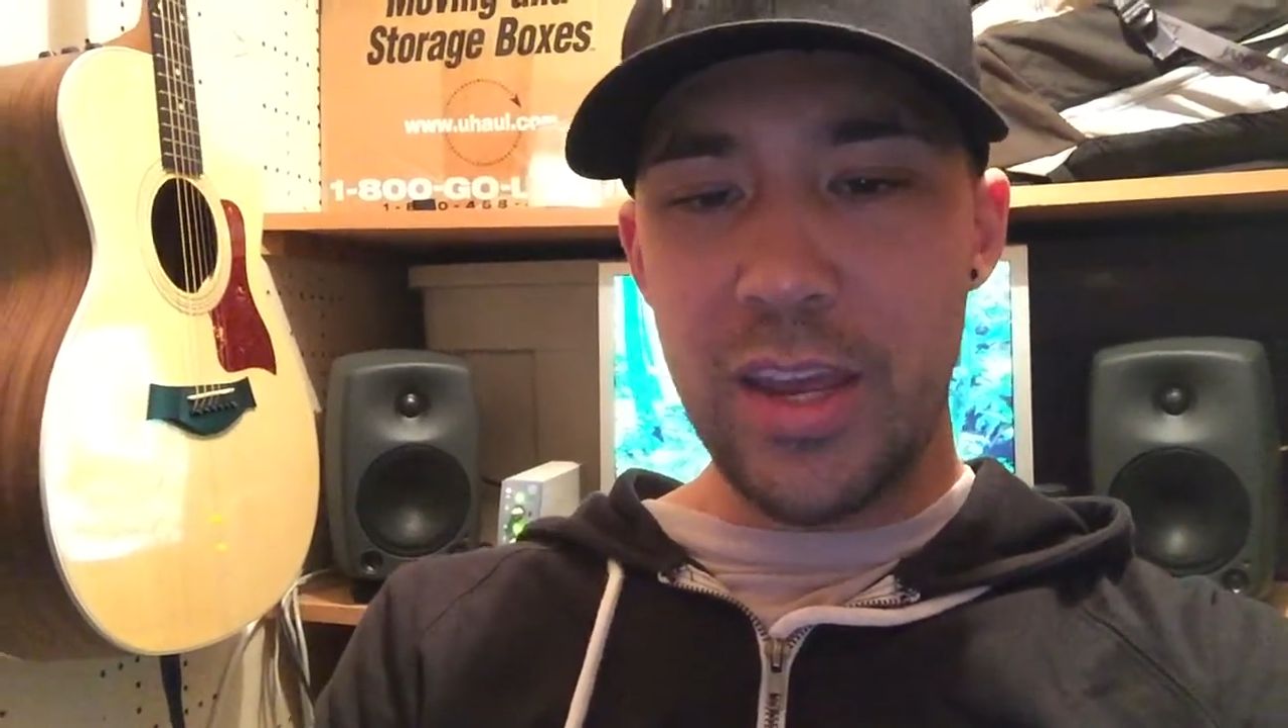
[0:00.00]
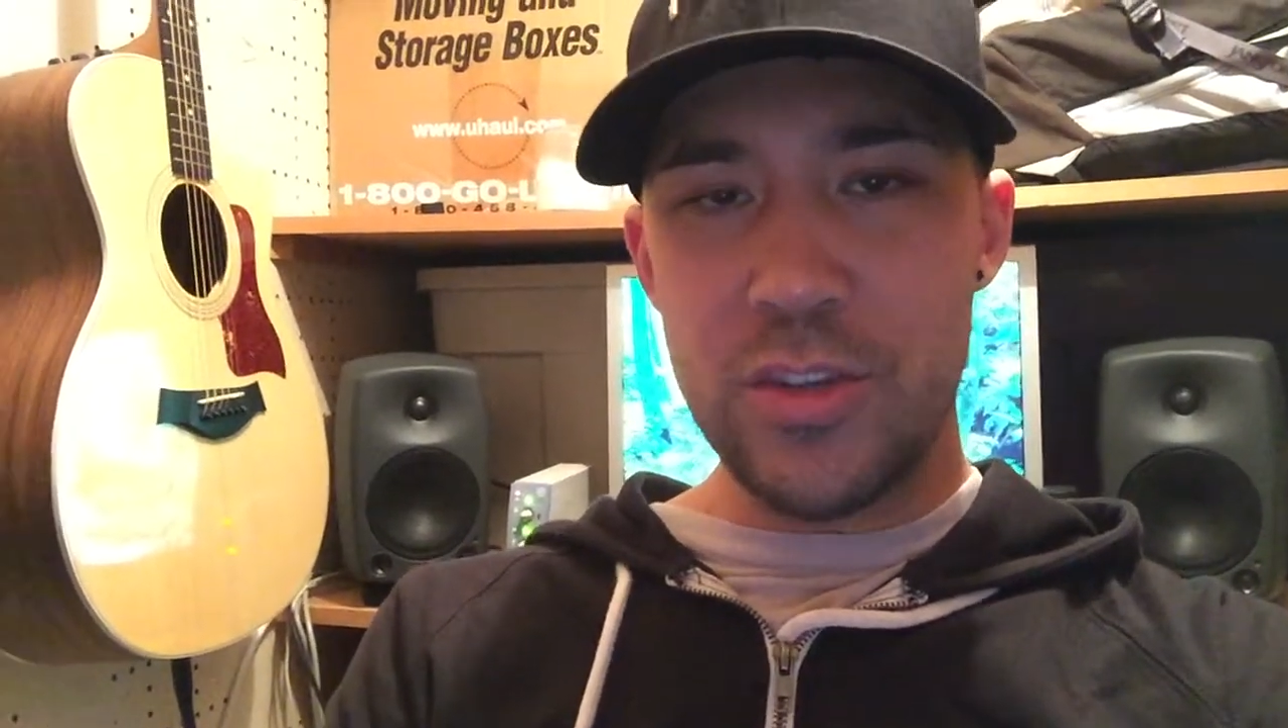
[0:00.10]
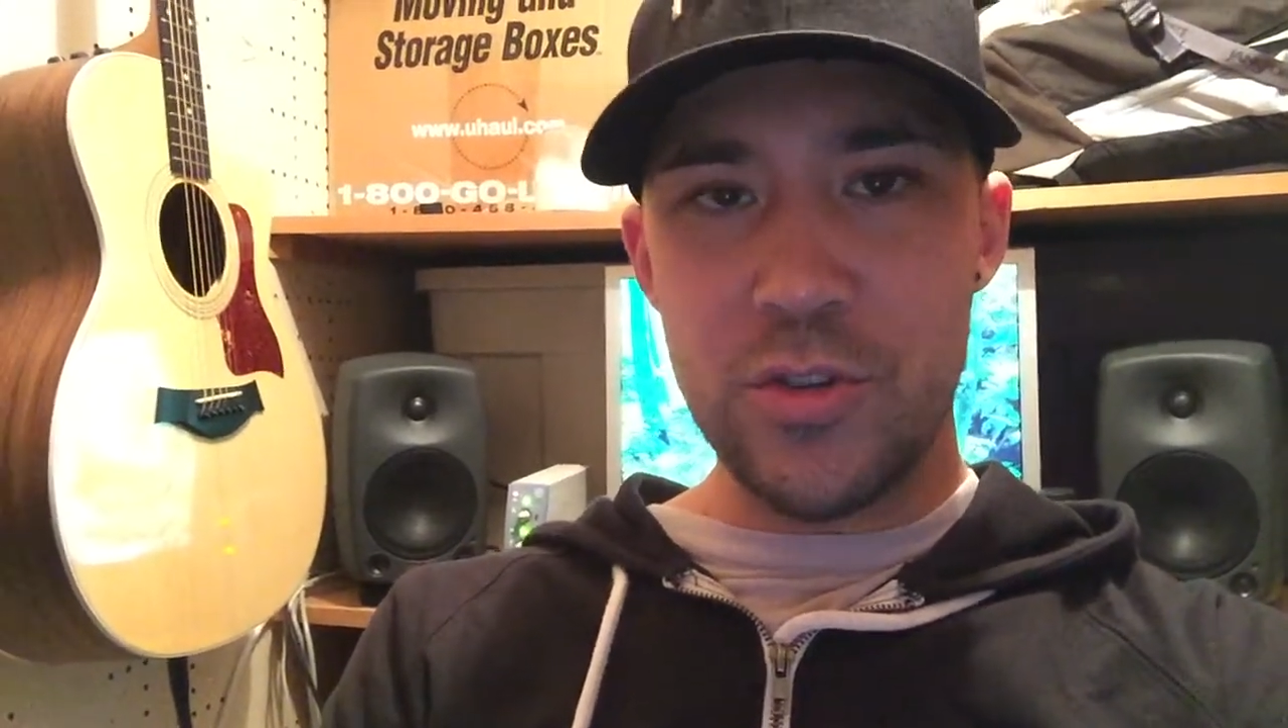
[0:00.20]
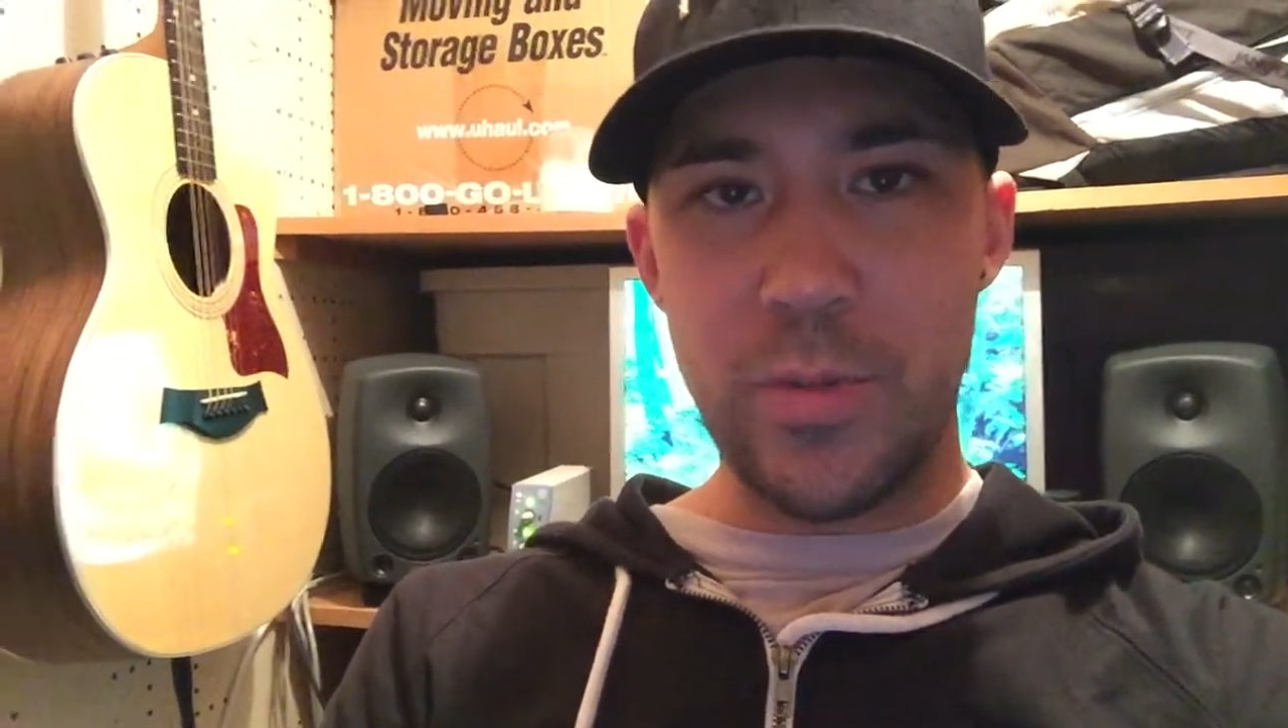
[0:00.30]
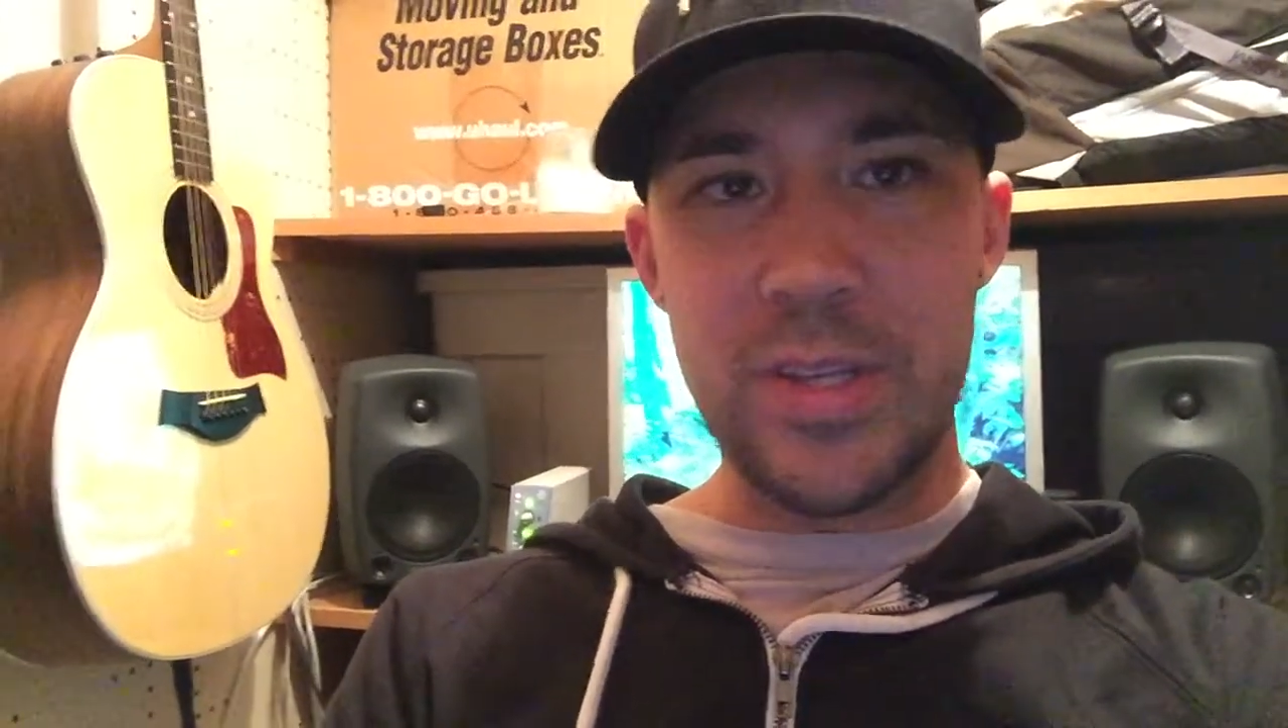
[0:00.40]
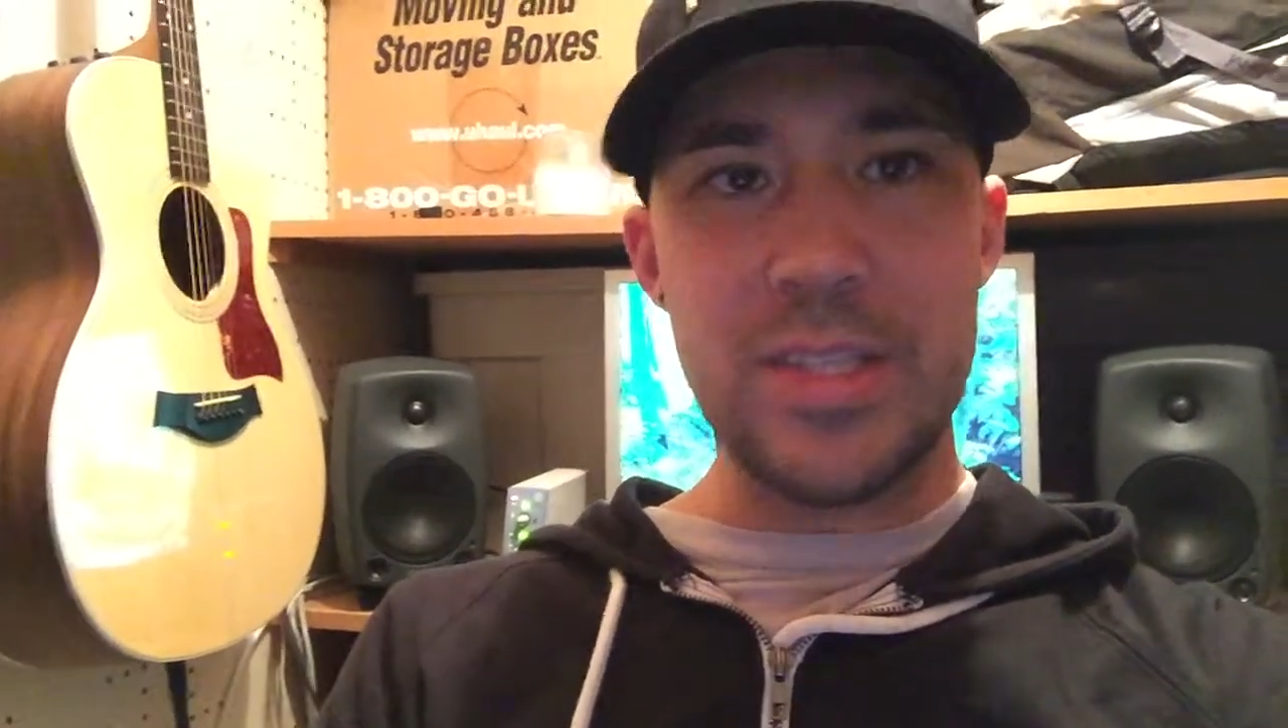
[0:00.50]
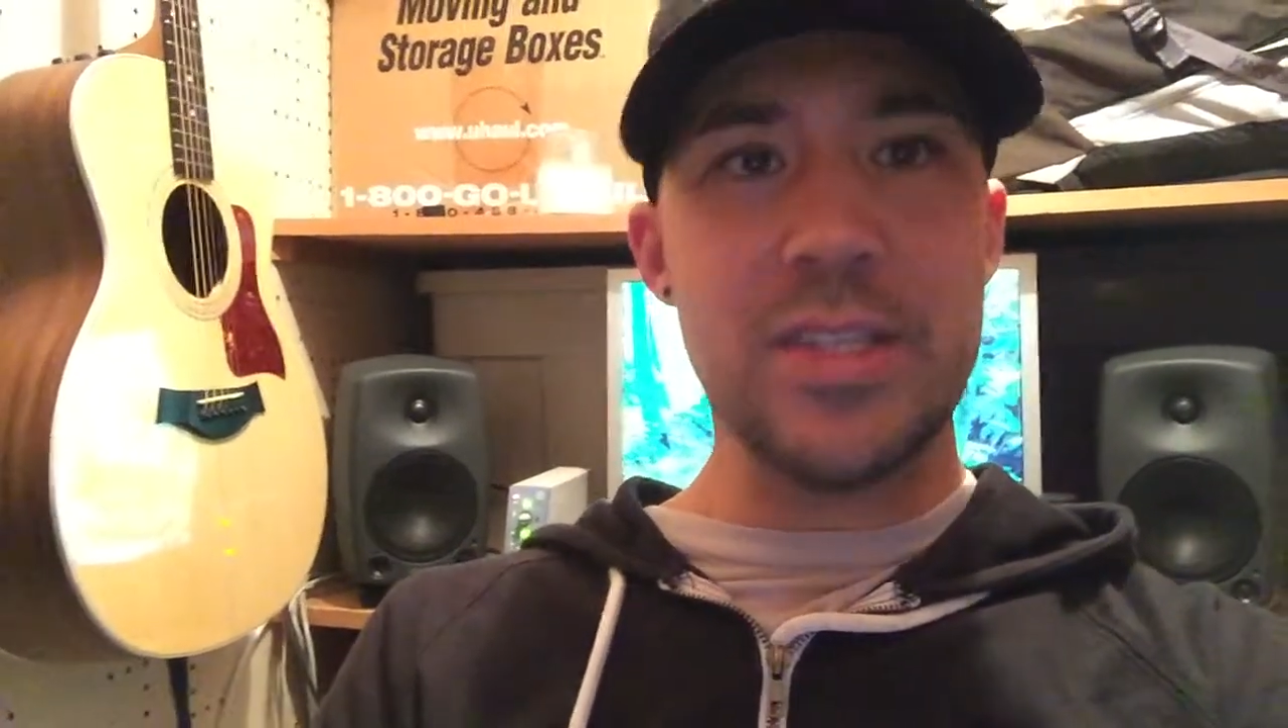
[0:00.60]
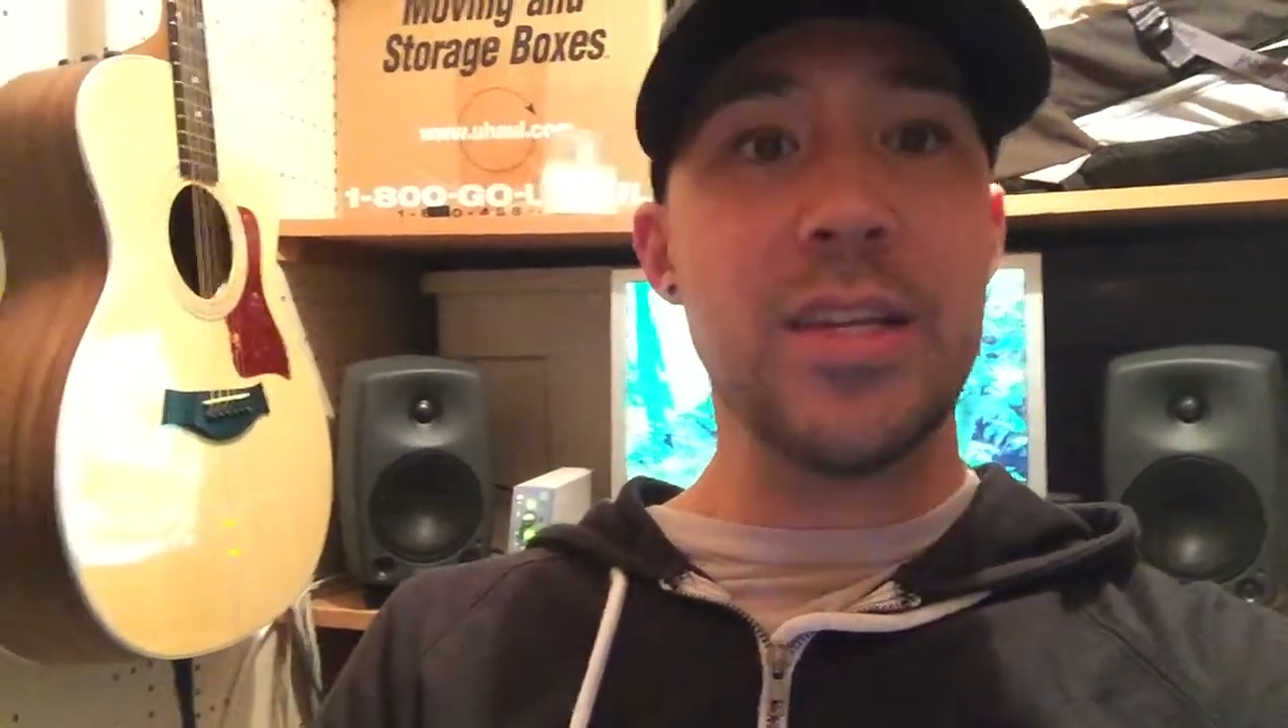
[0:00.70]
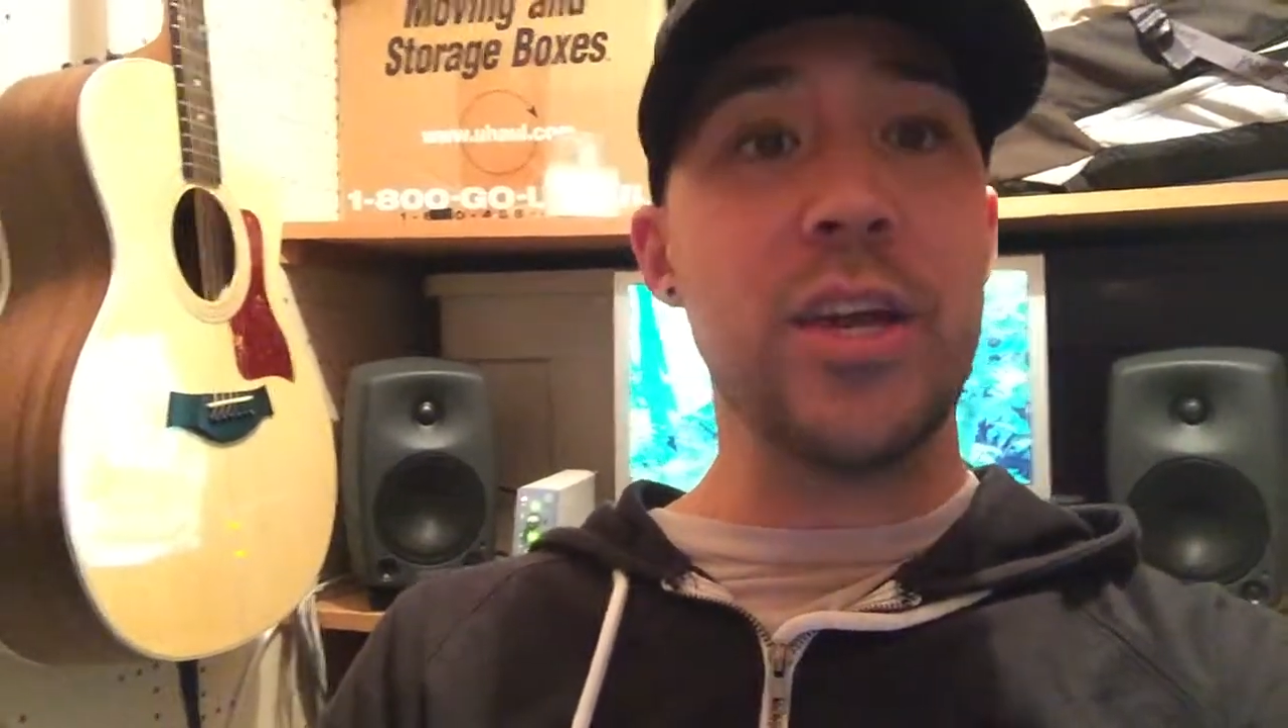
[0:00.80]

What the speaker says: instruments?